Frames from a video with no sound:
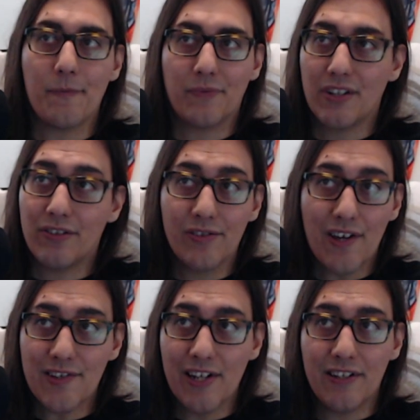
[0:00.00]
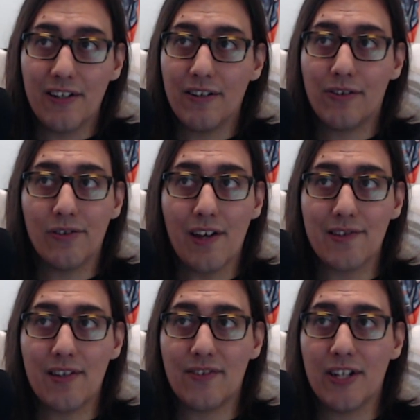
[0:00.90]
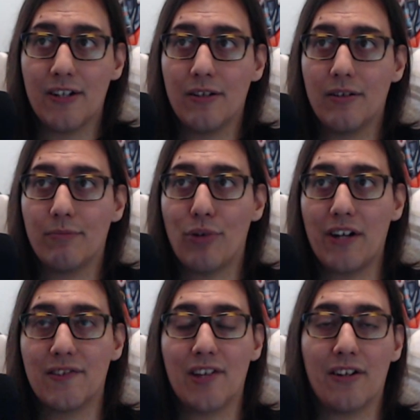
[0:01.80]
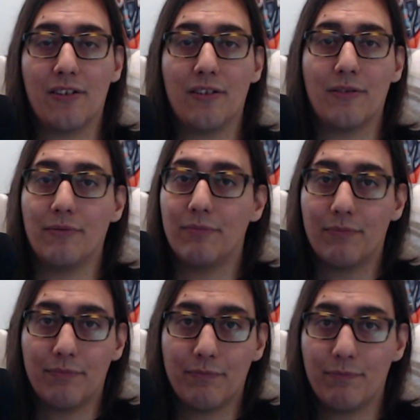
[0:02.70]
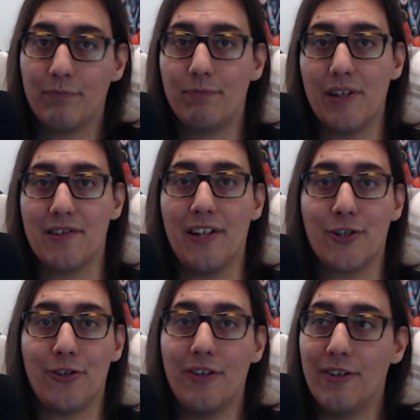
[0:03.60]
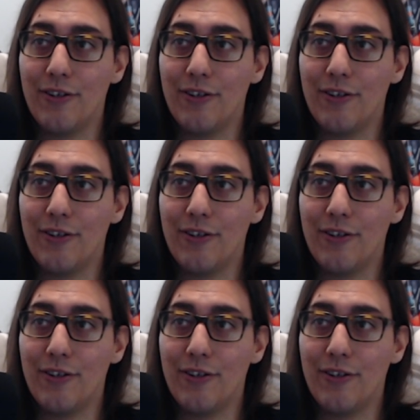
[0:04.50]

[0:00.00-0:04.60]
2018, 2017 practice data pit selection.